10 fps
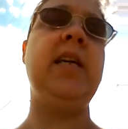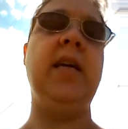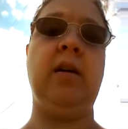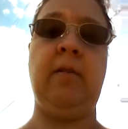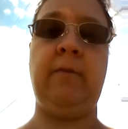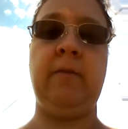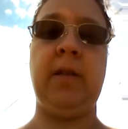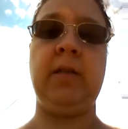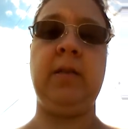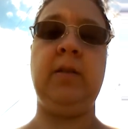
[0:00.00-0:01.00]
get over
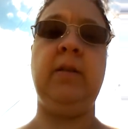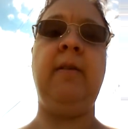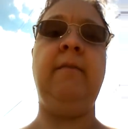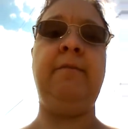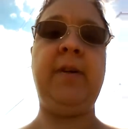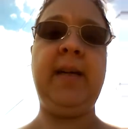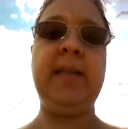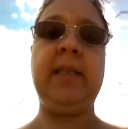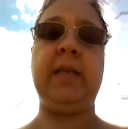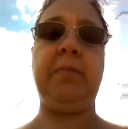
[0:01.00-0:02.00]
it.
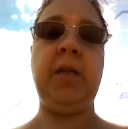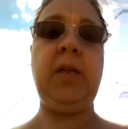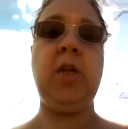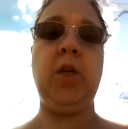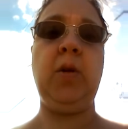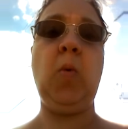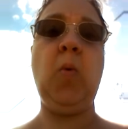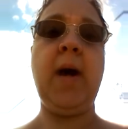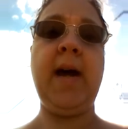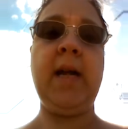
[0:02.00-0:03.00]
Find something new to
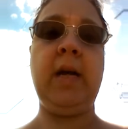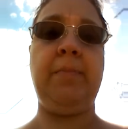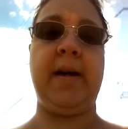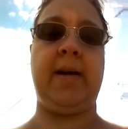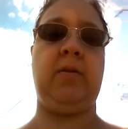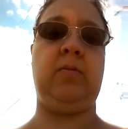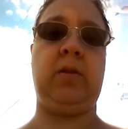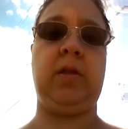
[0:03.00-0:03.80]
whine about.